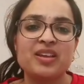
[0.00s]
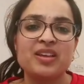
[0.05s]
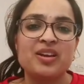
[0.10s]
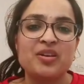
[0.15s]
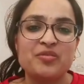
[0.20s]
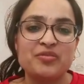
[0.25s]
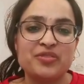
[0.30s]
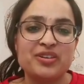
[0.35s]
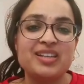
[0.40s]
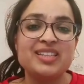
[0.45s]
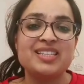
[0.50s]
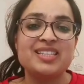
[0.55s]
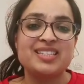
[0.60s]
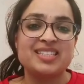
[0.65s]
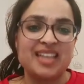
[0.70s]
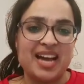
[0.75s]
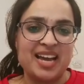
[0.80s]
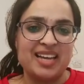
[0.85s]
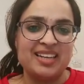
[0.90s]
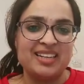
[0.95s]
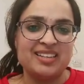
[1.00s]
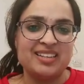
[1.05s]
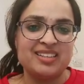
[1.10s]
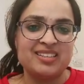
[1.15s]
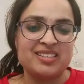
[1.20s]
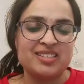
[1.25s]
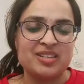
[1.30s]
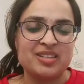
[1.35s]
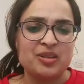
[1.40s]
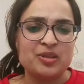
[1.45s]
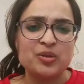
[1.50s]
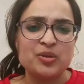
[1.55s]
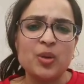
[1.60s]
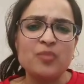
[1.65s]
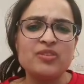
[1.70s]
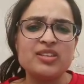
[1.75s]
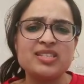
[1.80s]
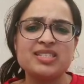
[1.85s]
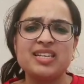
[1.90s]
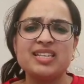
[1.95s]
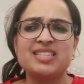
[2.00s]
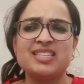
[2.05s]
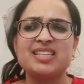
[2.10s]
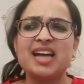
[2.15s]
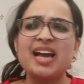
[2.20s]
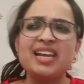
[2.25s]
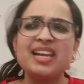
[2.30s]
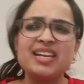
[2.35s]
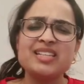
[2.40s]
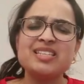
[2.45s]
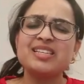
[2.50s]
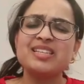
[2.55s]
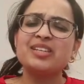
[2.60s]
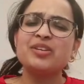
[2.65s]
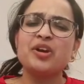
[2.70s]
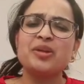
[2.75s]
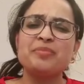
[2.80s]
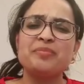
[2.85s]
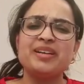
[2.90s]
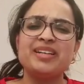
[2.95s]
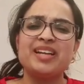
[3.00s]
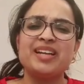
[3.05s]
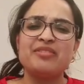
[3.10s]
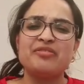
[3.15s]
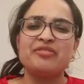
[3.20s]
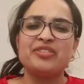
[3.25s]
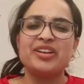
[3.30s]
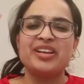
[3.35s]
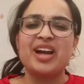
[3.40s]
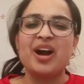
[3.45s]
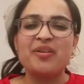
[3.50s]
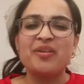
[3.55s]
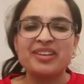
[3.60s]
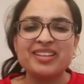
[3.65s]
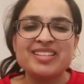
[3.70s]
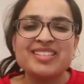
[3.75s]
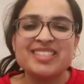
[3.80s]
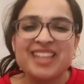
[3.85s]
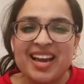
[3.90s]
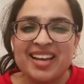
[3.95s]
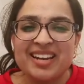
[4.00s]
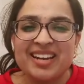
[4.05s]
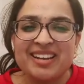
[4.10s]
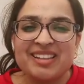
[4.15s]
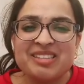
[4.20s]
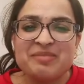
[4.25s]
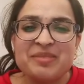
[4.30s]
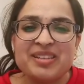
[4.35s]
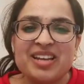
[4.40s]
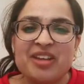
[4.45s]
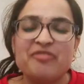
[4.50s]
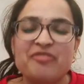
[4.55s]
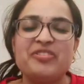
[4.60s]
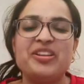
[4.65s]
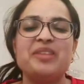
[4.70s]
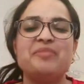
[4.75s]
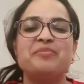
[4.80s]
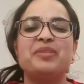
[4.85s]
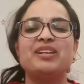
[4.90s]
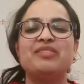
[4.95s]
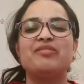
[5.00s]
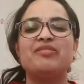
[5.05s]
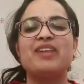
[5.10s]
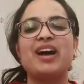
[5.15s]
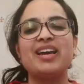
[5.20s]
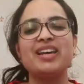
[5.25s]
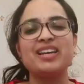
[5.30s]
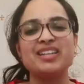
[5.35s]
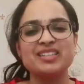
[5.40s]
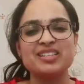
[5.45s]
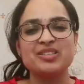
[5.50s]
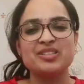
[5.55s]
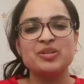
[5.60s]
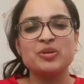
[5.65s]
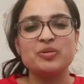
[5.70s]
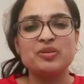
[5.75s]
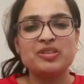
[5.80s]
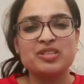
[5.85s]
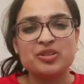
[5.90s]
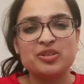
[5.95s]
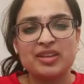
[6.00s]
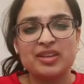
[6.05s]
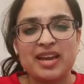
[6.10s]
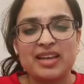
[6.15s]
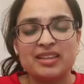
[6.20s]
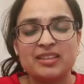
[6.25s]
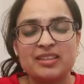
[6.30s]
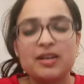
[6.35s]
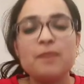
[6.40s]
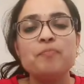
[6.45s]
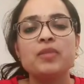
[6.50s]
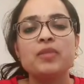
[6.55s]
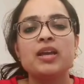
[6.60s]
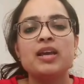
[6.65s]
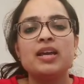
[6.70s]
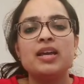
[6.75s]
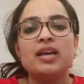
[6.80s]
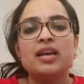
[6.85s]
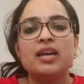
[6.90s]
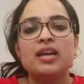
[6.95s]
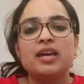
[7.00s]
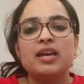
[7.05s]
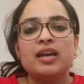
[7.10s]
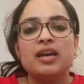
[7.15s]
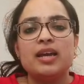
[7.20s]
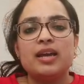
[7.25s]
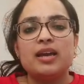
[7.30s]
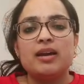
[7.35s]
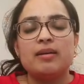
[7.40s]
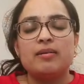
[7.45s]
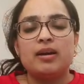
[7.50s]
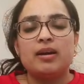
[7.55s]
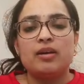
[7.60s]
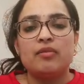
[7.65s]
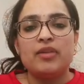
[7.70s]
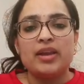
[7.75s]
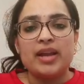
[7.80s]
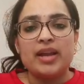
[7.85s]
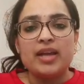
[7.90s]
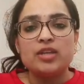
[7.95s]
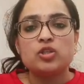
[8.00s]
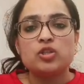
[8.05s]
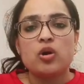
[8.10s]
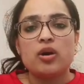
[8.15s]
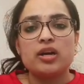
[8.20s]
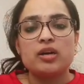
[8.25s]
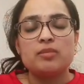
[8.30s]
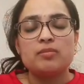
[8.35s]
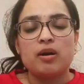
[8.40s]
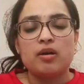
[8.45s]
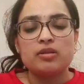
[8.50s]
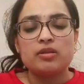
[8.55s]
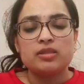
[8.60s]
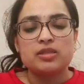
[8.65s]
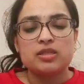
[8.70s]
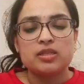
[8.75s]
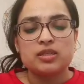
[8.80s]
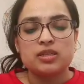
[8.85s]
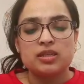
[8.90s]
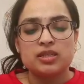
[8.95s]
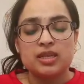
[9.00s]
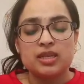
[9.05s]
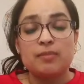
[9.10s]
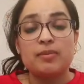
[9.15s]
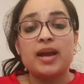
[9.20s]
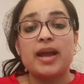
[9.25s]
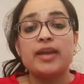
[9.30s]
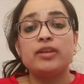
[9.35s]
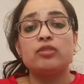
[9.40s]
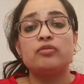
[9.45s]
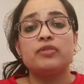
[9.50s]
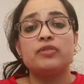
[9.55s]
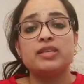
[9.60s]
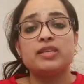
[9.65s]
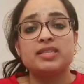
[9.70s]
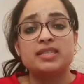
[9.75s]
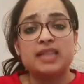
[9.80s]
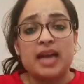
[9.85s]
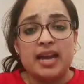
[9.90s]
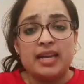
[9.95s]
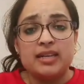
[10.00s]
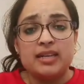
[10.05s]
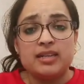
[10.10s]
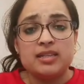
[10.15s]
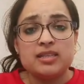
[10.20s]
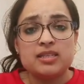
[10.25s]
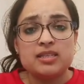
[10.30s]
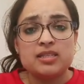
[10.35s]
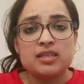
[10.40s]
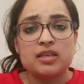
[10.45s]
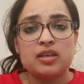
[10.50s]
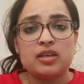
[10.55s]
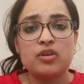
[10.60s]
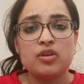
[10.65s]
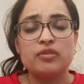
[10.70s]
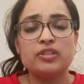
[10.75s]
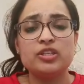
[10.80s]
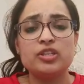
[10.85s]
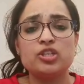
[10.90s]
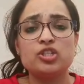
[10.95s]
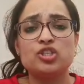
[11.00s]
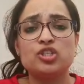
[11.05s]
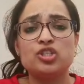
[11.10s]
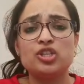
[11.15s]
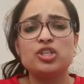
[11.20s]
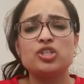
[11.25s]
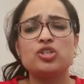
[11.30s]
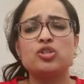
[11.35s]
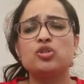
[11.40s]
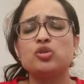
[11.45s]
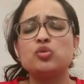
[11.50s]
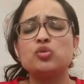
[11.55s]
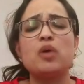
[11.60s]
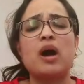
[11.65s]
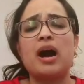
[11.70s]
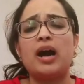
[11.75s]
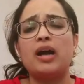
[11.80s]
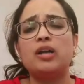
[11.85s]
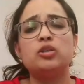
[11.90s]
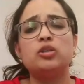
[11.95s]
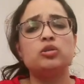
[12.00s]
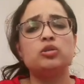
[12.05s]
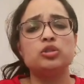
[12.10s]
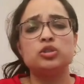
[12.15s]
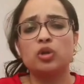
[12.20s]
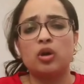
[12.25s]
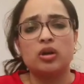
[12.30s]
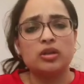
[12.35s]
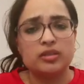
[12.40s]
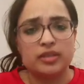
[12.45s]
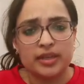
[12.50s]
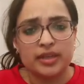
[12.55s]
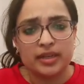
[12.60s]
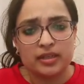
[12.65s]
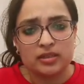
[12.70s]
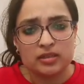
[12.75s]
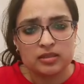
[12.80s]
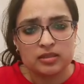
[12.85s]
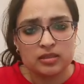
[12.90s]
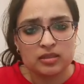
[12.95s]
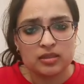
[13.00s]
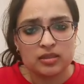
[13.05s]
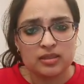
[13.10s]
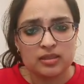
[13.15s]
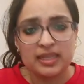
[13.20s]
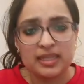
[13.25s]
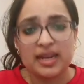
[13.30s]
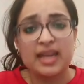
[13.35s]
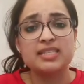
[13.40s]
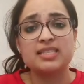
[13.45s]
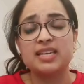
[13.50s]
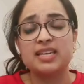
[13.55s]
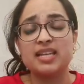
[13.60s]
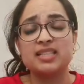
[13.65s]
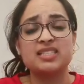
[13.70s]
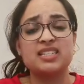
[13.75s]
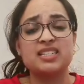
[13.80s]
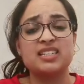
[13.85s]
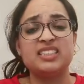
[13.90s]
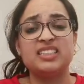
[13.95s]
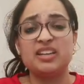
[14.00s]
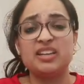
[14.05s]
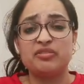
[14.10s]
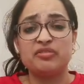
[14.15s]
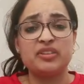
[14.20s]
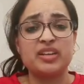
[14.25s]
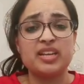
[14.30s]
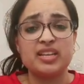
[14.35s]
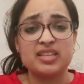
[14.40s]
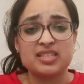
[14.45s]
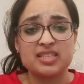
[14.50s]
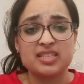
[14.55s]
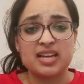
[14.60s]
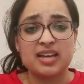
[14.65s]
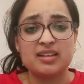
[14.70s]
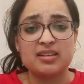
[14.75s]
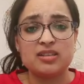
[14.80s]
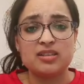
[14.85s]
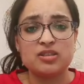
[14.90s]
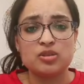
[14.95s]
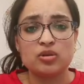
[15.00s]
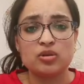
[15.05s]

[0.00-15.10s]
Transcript: word silence. So obviously silence cannot be deafening. How can silence be deafening? But why it is used together? When I talk about some kind of a silence which is just too hard to tolerate, then I say it's a deafening silence,